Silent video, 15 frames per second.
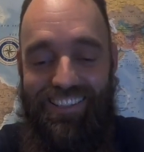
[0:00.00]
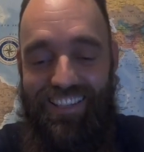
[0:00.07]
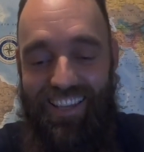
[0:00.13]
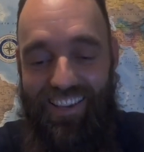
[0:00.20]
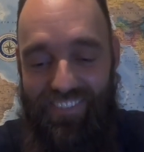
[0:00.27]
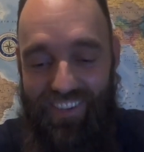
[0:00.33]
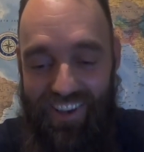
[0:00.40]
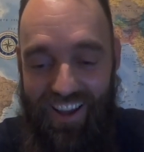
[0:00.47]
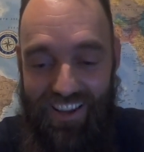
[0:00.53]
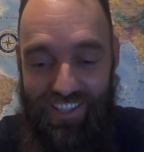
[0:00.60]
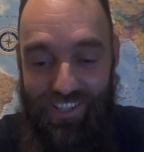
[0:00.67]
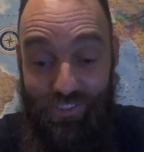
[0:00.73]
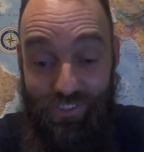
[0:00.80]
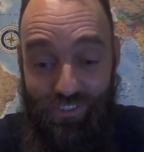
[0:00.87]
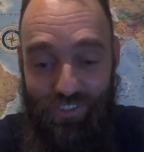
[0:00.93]
if you're not
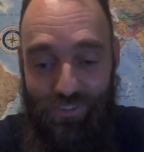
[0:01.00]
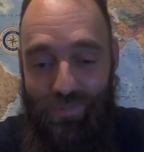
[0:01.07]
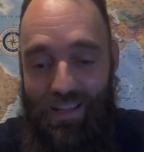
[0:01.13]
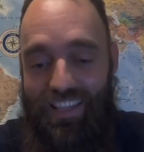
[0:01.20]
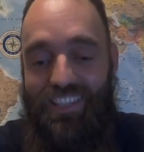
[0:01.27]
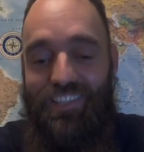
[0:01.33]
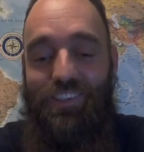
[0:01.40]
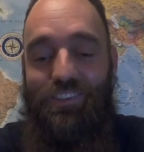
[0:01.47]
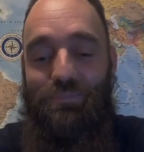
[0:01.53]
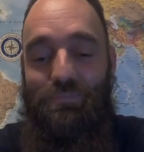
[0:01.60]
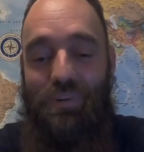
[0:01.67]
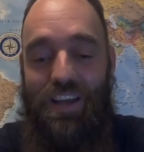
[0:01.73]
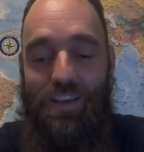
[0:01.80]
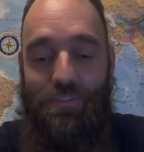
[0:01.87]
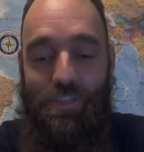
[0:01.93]
used to smelling your own
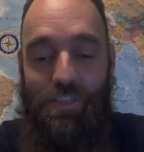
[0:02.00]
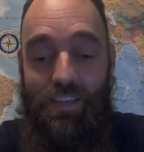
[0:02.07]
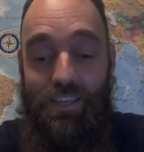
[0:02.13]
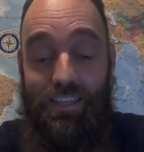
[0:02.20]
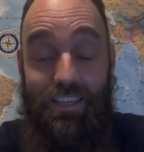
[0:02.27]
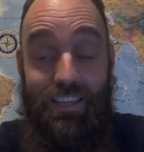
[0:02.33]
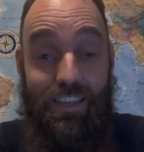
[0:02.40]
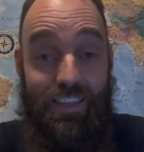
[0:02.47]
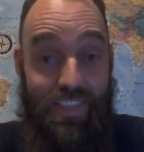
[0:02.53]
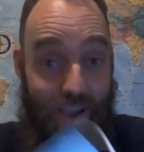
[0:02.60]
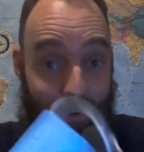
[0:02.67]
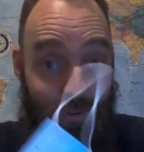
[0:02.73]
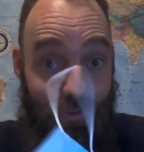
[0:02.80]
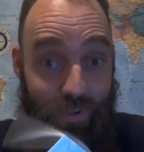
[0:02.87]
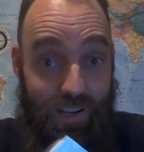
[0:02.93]
breath, that
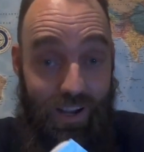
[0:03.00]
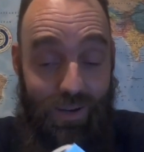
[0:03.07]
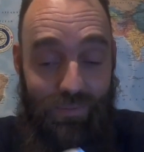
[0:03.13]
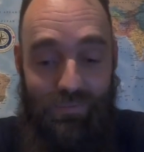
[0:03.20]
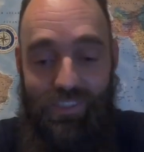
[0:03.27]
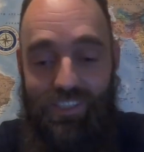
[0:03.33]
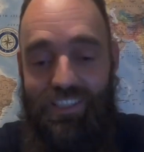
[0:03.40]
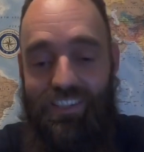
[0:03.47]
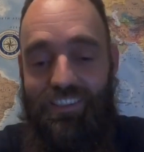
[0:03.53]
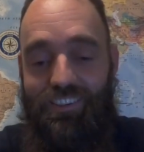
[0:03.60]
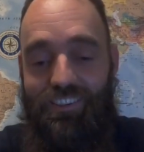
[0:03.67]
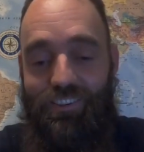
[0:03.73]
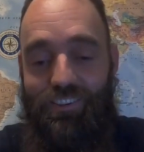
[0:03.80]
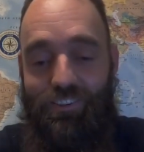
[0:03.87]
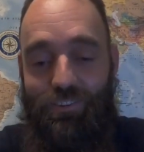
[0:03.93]
will become
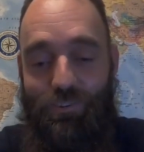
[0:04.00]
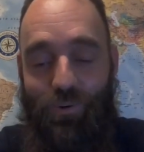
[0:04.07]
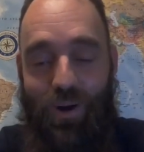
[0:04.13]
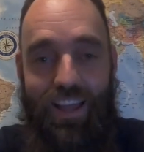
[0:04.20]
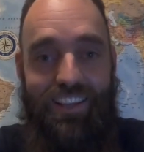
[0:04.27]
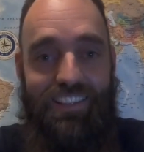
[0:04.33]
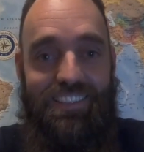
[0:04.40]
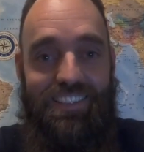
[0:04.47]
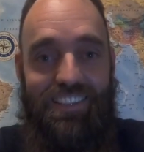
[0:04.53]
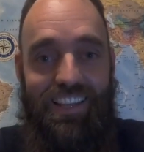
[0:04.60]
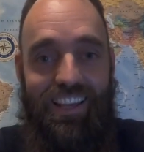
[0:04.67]
quite so